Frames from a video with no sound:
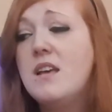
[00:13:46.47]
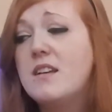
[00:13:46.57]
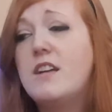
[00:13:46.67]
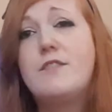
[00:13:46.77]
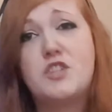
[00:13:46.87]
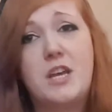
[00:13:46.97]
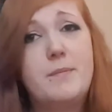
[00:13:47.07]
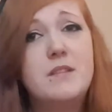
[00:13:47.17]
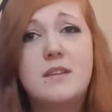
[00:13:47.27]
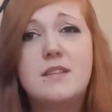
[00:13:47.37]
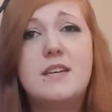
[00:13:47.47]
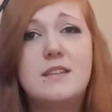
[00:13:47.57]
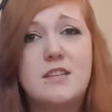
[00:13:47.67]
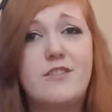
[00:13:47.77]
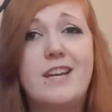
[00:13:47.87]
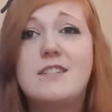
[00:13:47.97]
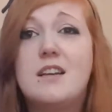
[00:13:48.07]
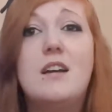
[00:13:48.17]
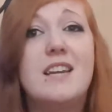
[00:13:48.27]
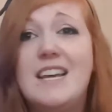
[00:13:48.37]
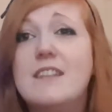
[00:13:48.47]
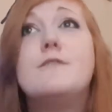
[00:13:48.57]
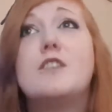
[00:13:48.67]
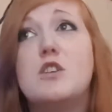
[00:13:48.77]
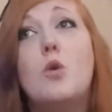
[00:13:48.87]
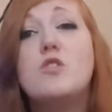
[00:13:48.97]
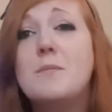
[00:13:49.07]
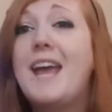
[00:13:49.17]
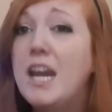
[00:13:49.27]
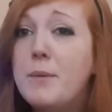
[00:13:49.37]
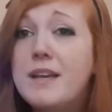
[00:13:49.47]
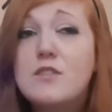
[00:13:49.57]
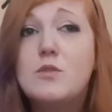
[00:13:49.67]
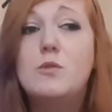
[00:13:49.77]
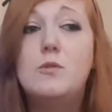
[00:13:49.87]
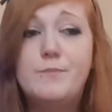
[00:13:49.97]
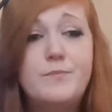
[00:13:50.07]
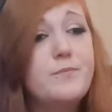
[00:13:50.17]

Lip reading: Clifford Chapin that directs that, and he's fucking awesome anyway, so